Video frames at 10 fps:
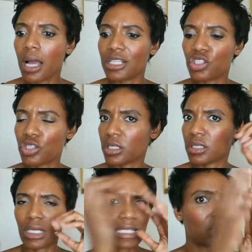It's
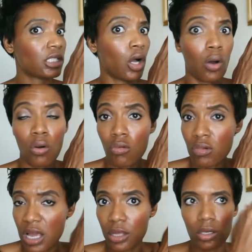just, it's just a whole
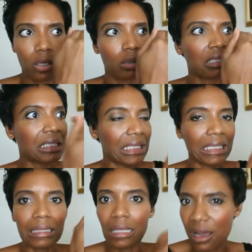nother
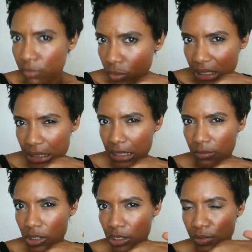clean level, it
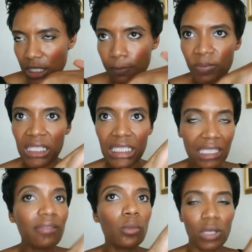seems to be,
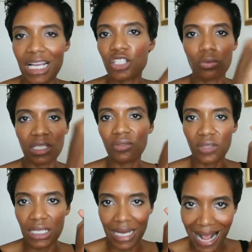even when I do eat
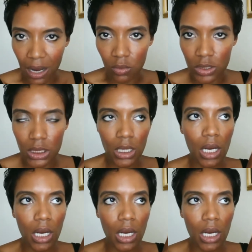vegan out.